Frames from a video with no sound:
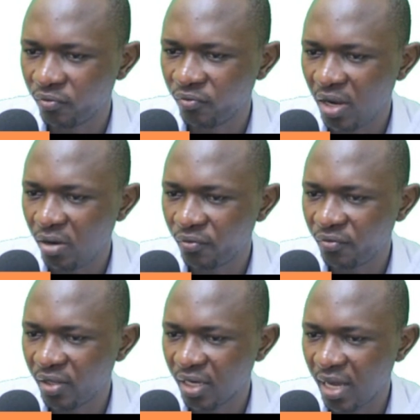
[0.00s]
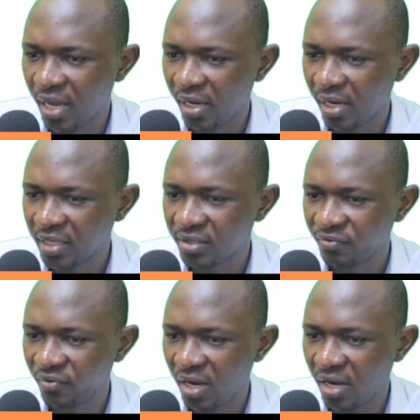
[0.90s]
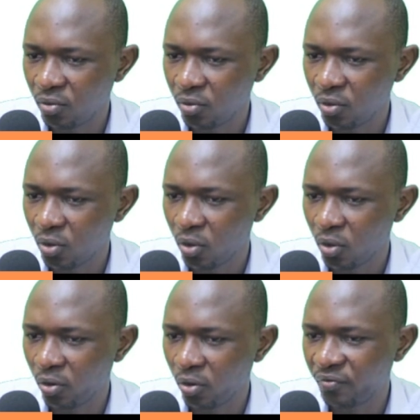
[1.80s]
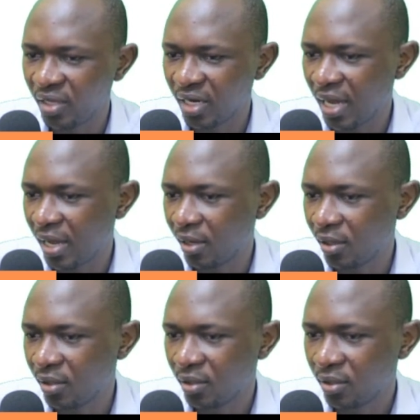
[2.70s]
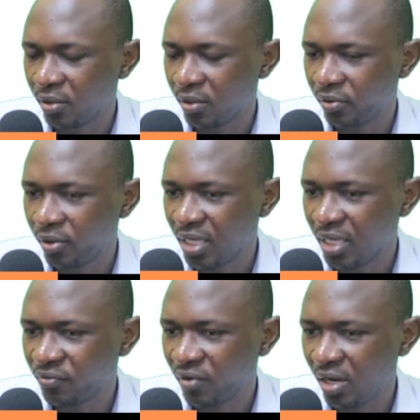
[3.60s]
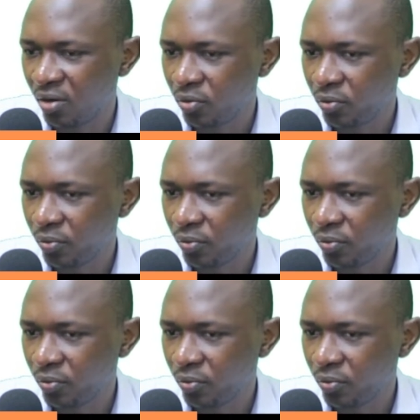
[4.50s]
of the car, less value of the car, less value